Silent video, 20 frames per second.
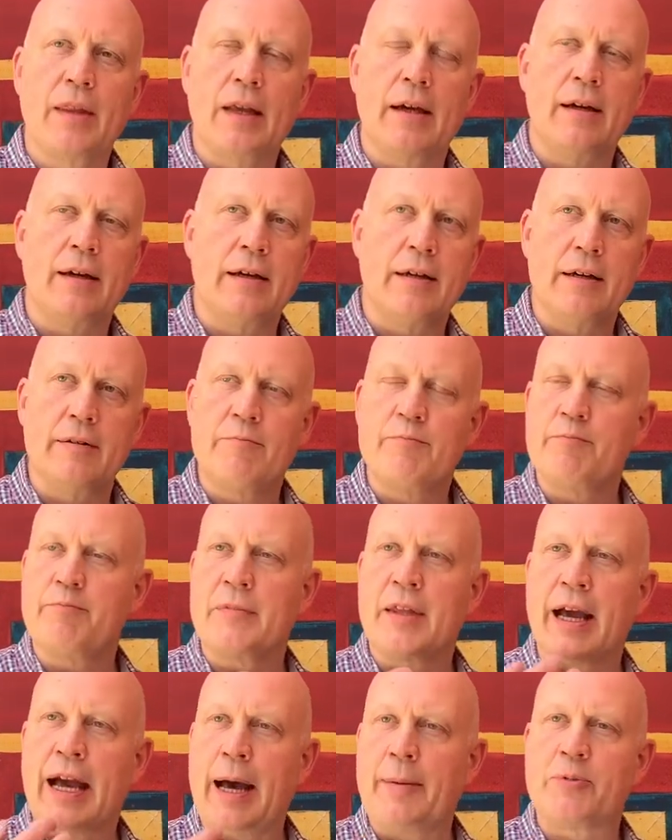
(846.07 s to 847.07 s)
Um,
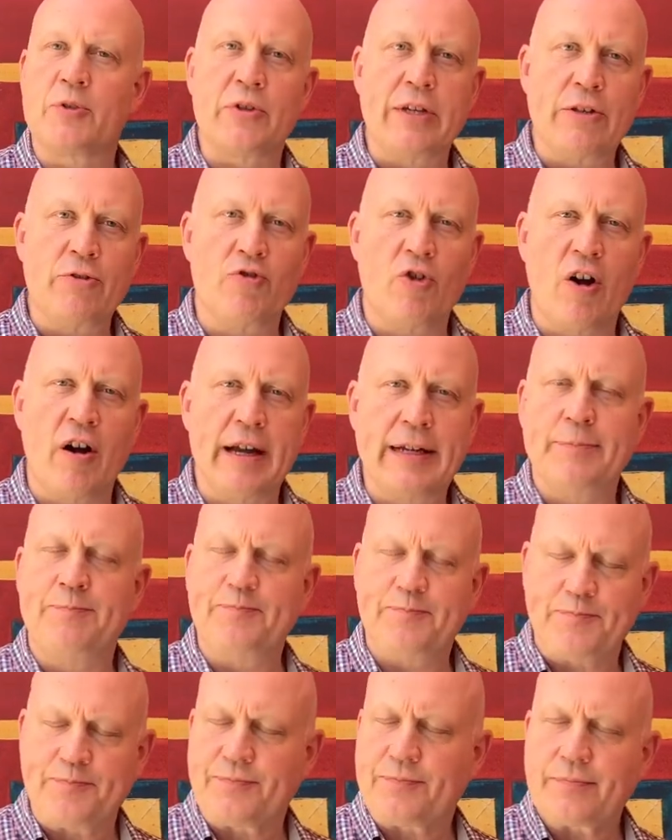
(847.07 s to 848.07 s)
yeah, absolutely dry,
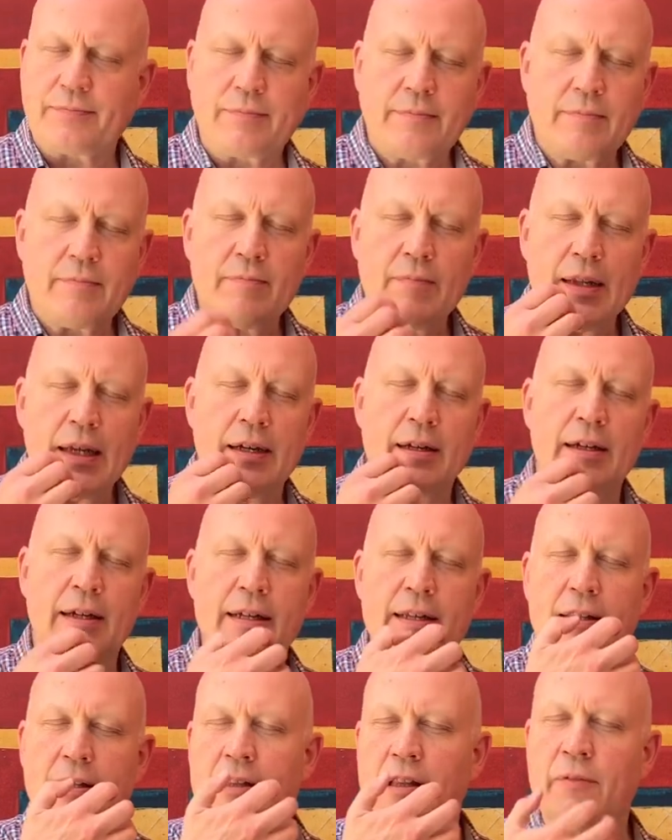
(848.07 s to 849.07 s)

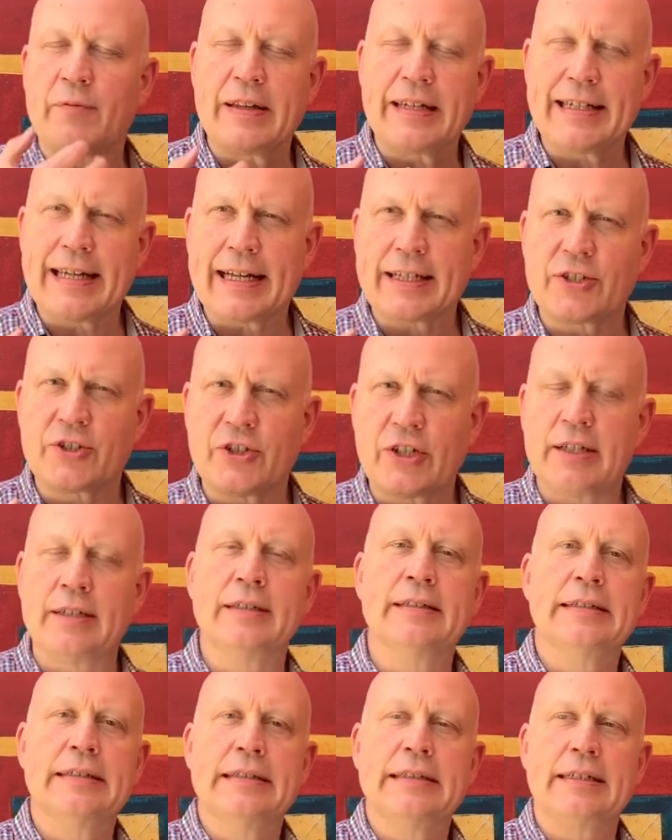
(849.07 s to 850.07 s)
uh, lovely texture.
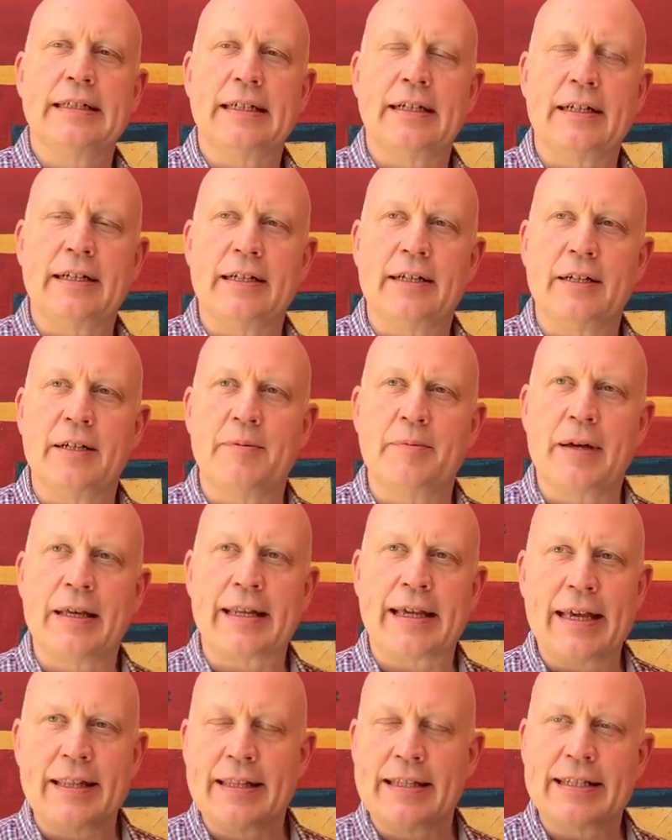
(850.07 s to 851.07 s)
Um, and
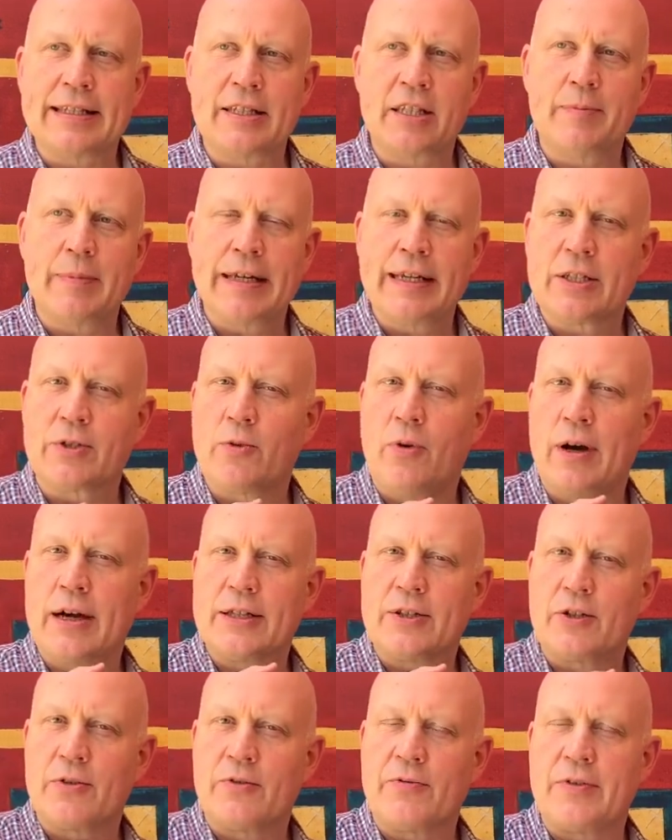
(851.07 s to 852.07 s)
again, this is, to me is
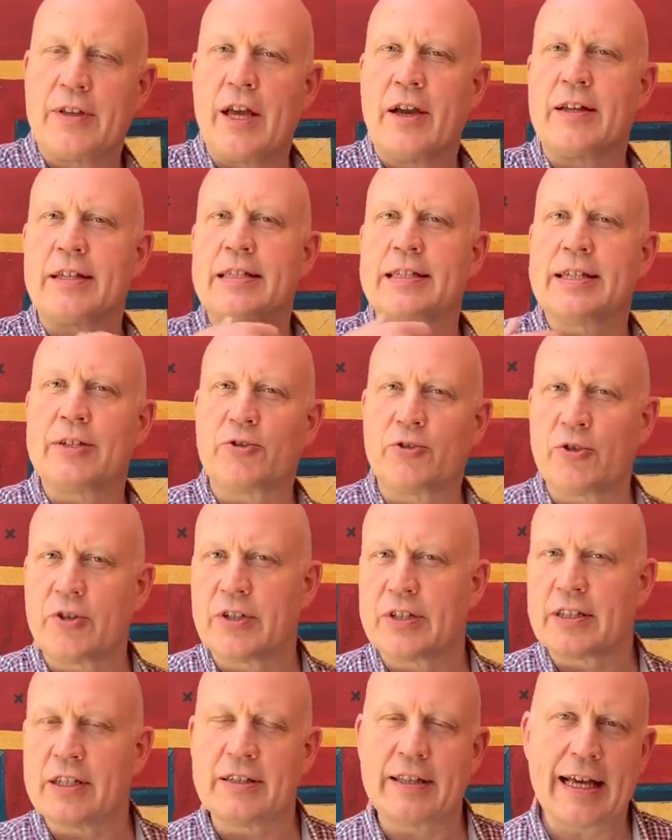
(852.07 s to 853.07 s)
quite sort of, yeah,
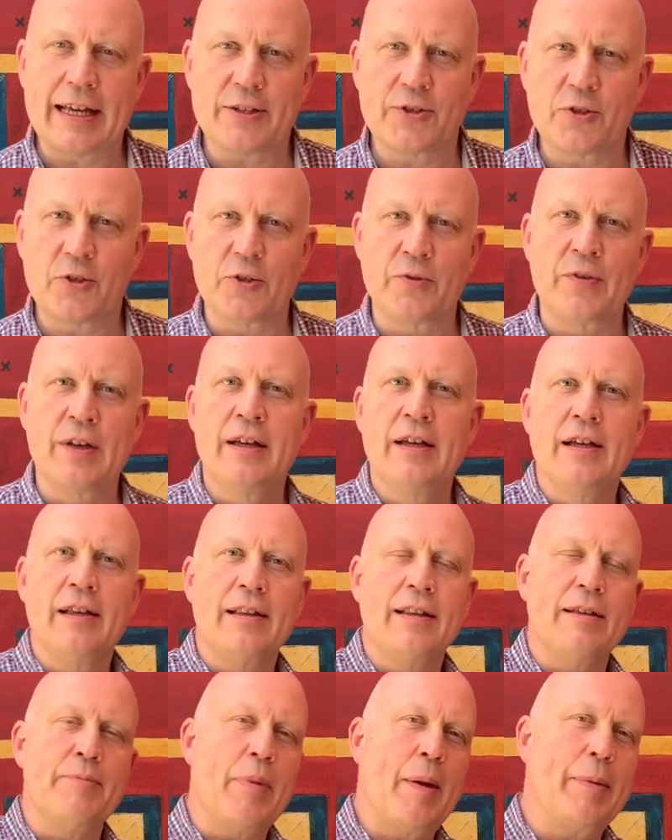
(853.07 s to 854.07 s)
citrus and that sort of,
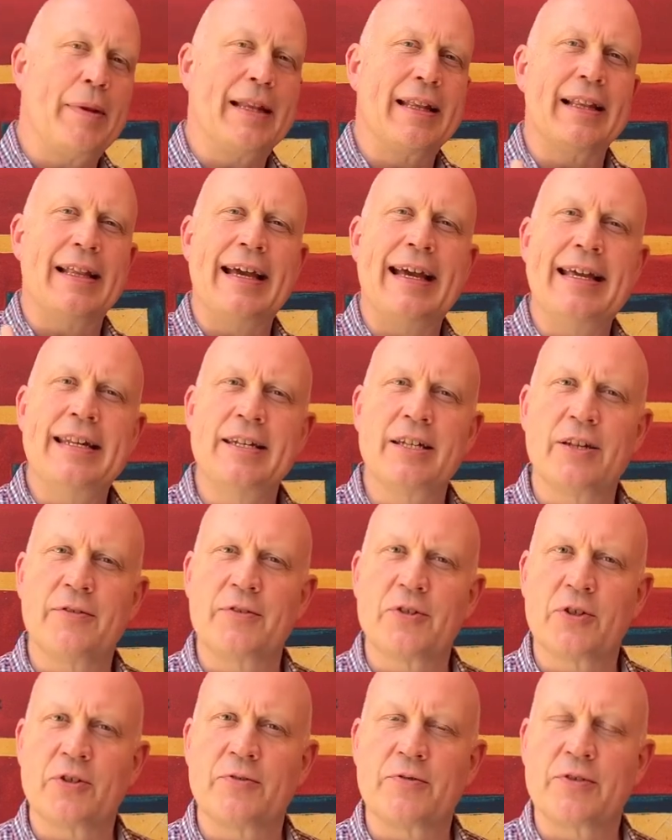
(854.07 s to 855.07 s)
maybe a little hint
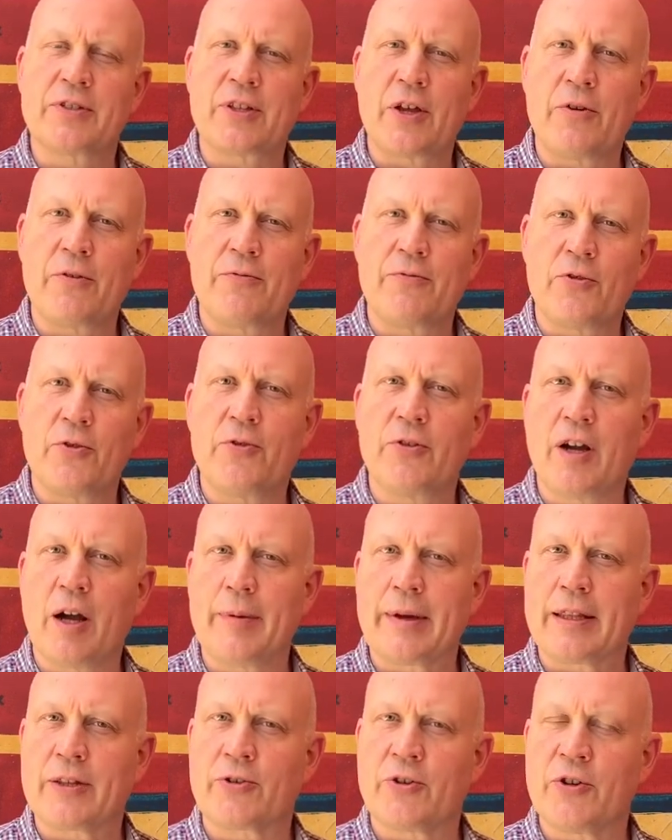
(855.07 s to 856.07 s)
of sort of stone fruit
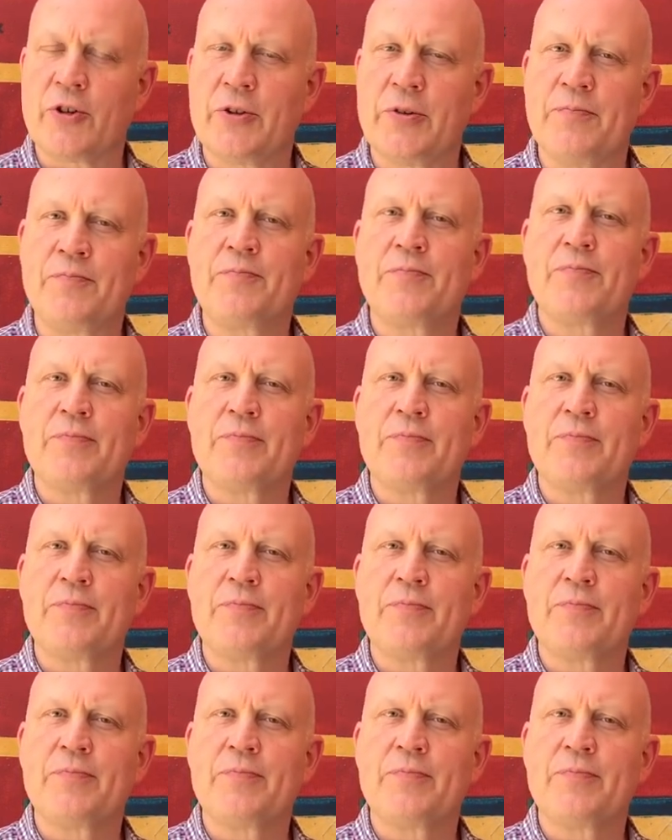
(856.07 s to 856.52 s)
coming through.